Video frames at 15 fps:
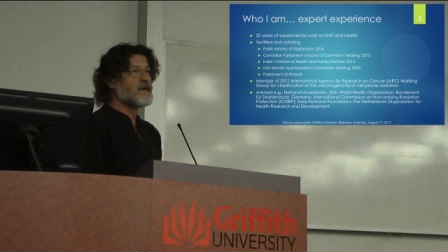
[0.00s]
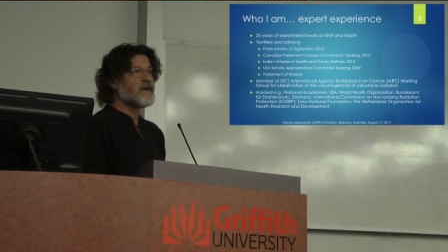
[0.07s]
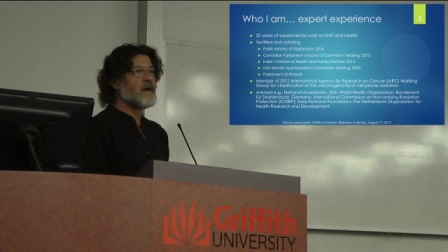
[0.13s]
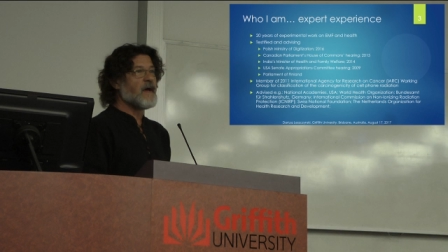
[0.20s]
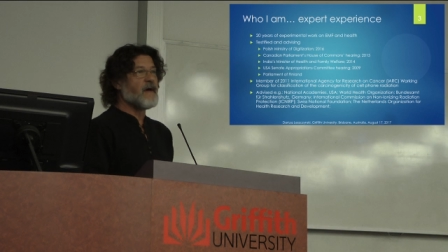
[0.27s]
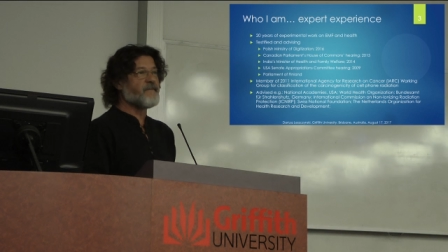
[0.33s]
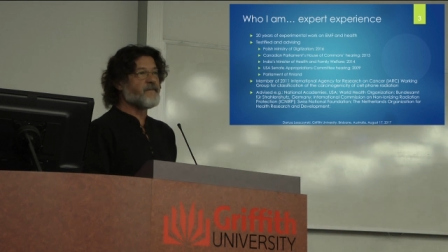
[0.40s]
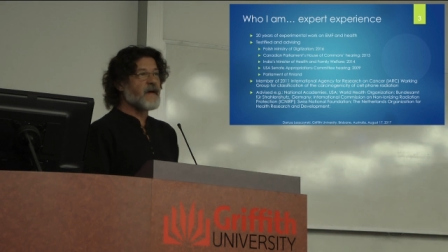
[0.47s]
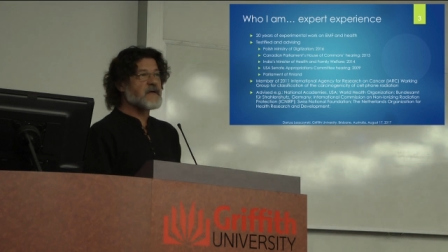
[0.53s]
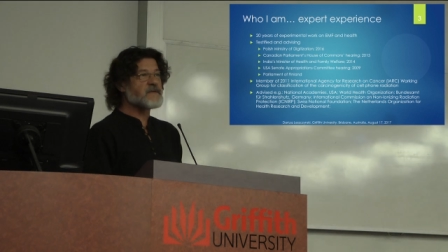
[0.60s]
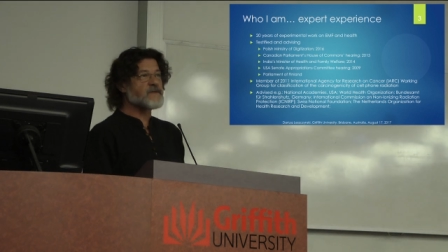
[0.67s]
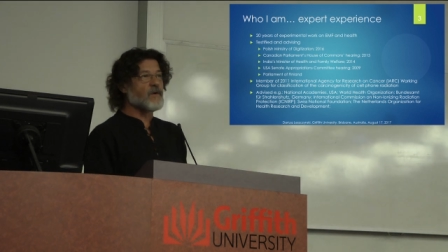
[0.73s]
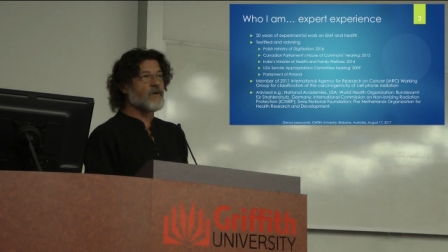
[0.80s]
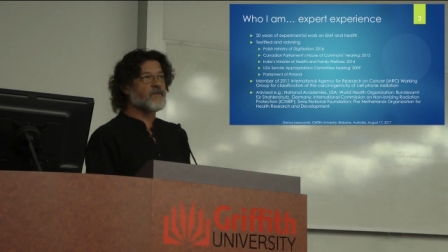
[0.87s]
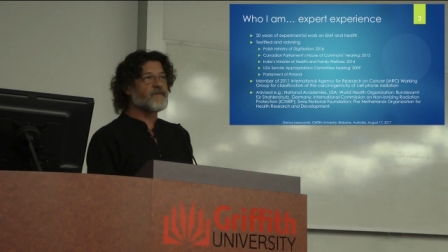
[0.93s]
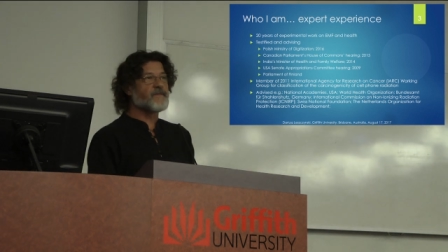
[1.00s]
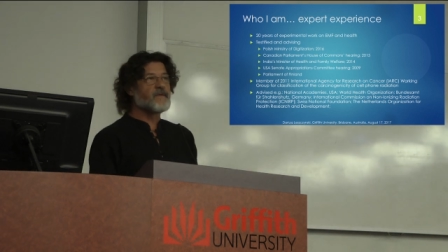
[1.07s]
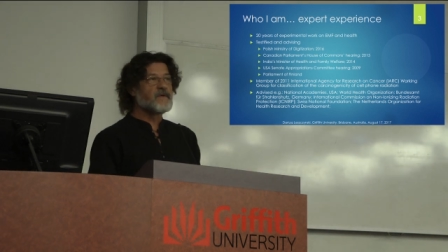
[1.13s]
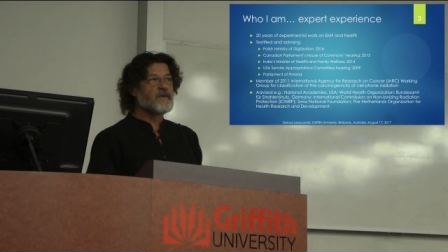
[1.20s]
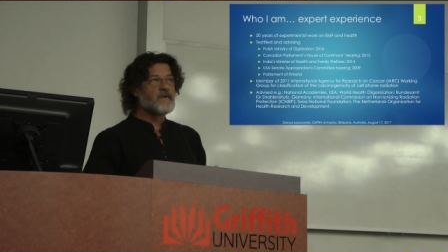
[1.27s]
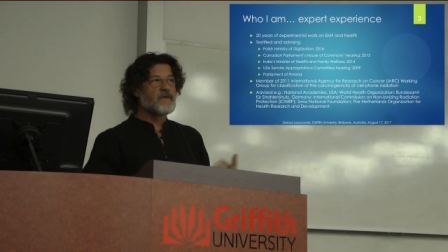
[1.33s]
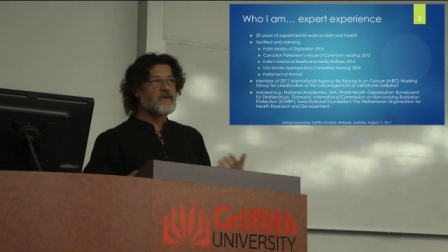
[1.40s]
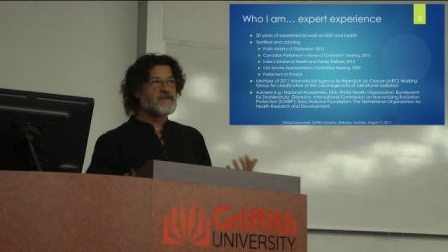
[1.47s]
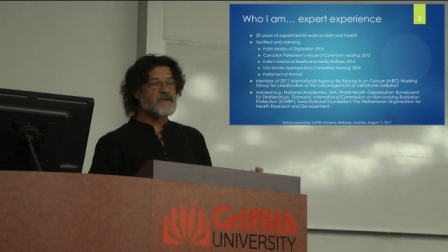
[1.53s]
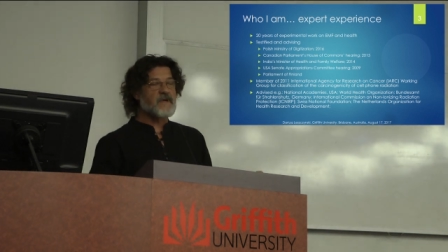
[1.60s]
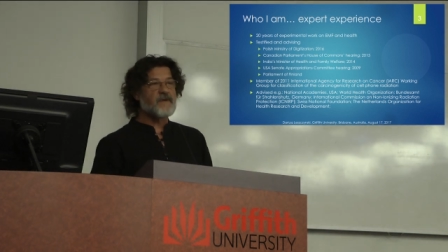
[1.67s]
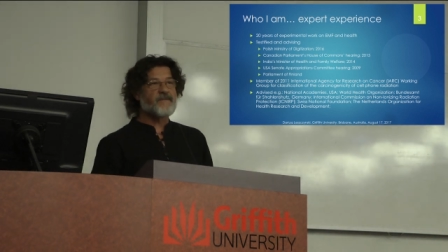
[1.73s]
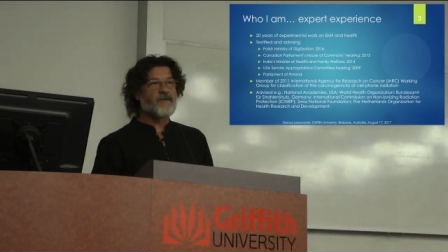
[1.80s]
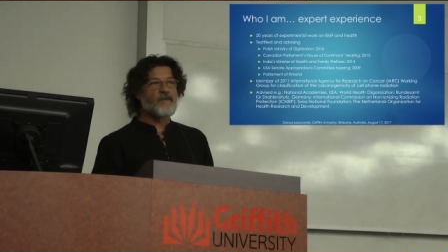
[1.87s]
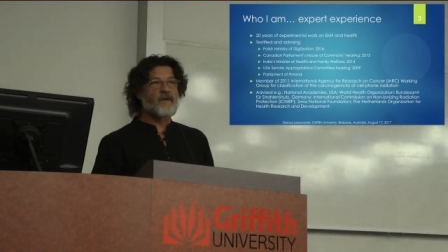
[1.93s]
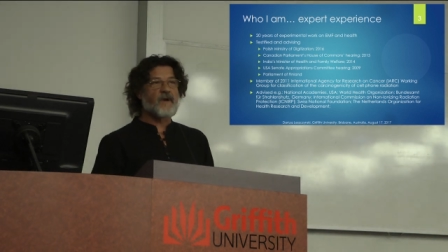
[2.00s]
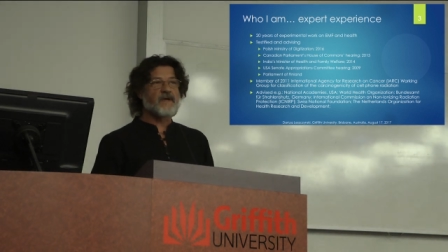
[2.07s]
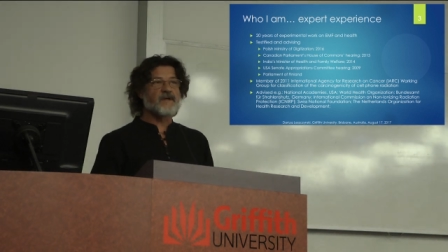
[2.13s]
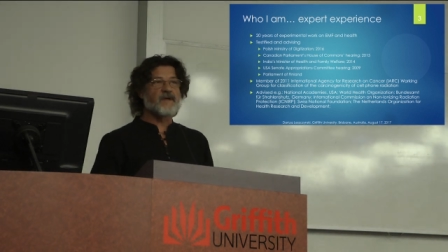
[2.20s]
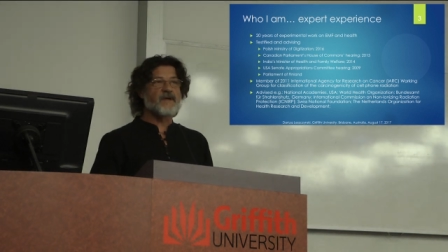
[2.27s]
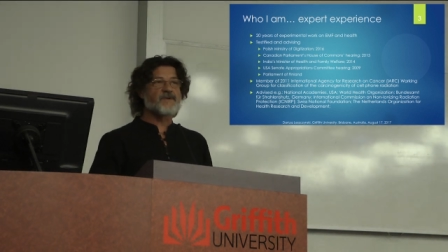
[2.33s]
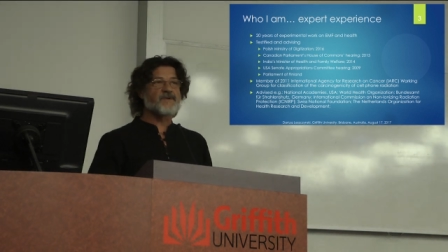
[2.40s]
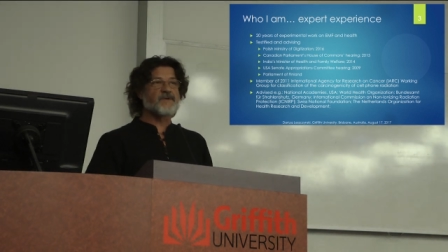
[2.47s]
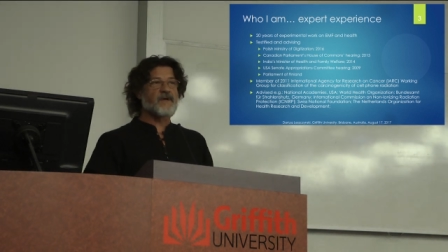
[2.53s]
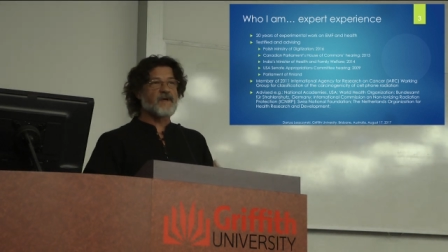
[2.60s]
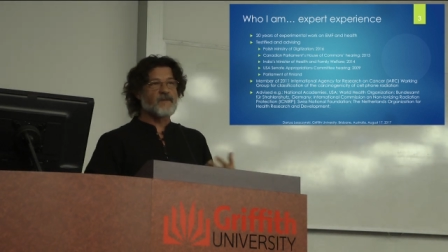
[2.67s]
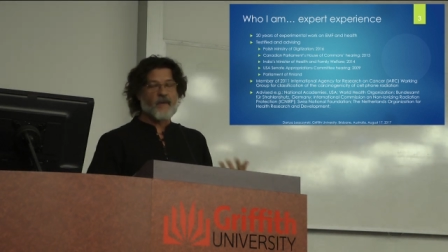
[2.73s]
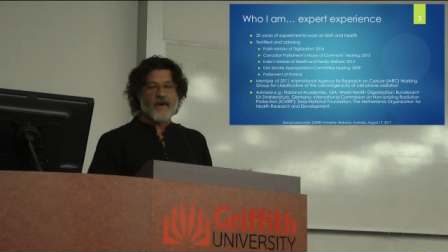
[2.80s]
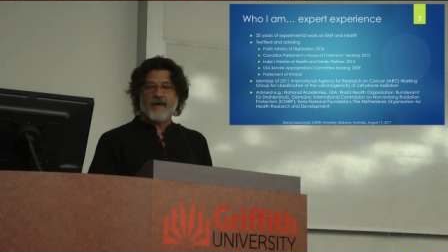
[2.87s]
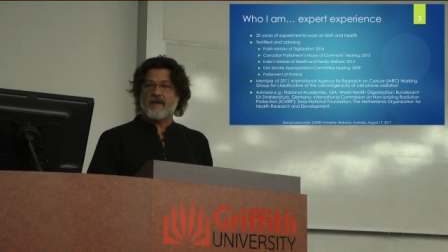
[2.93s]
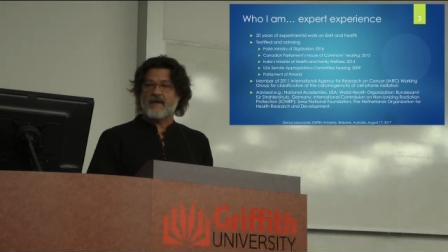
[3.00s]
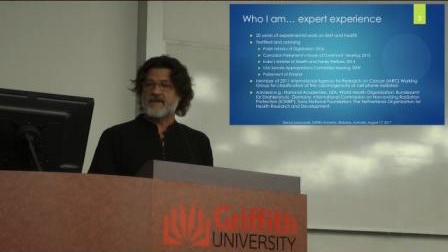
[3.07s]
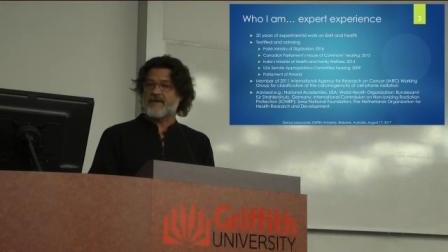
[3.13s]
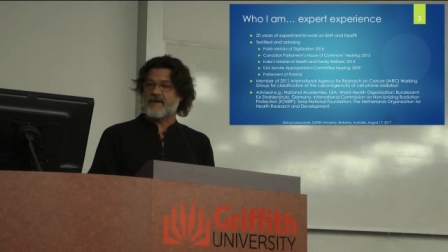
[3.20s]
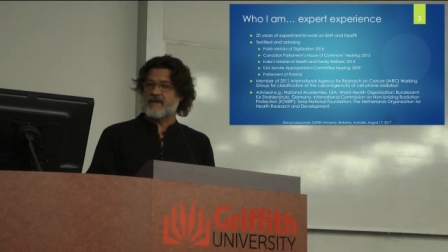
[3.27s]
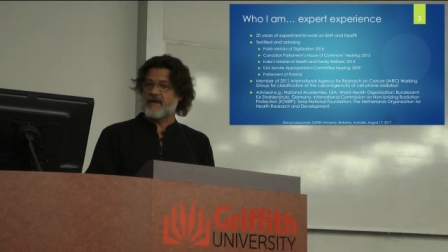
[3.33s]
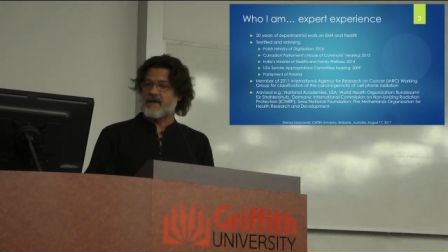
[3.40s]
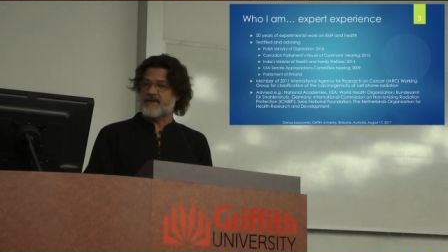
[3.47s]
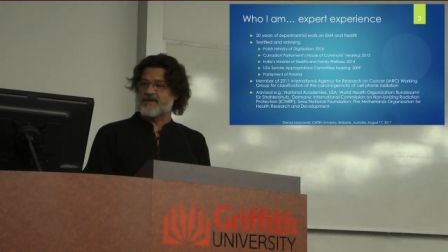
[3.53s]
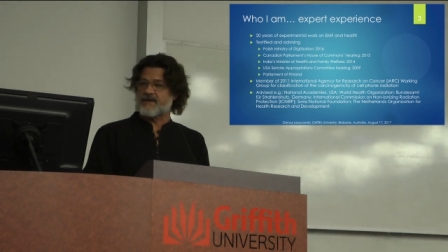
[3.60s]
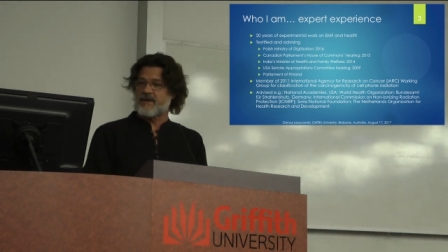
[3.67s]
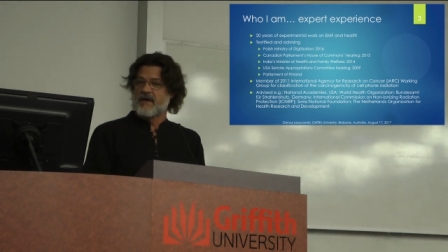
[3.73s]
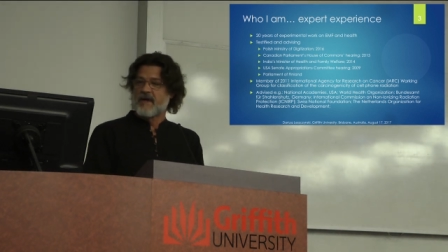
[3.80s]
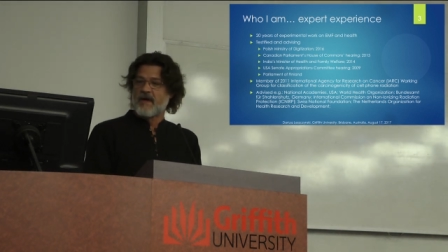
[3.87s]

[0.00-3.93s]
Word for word: effects of cell phone radiation and wireless radiation